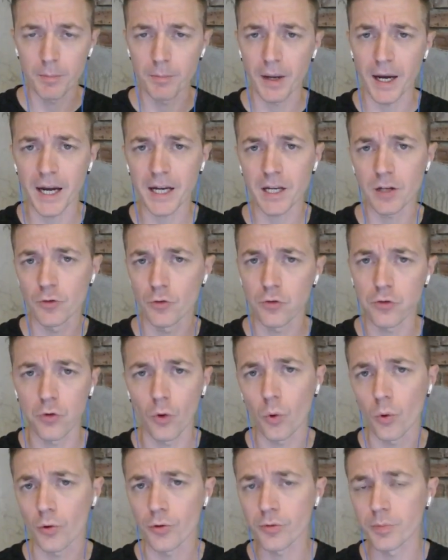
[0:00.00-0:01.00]
back and
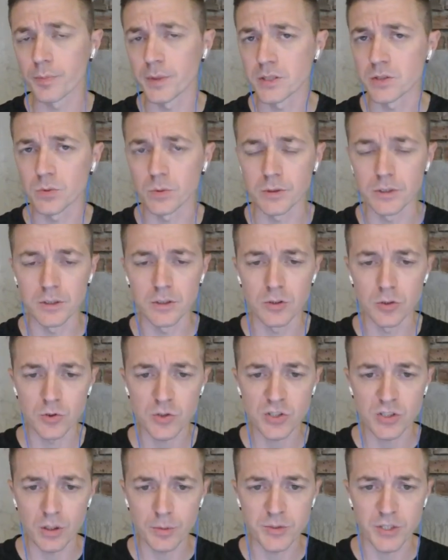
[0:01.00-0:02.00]
forth between your
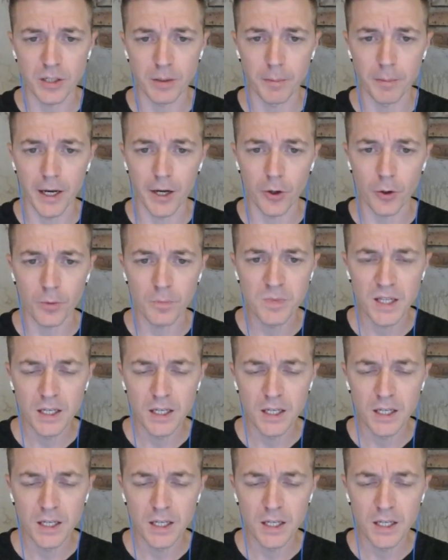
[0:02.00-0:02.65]
subject matter.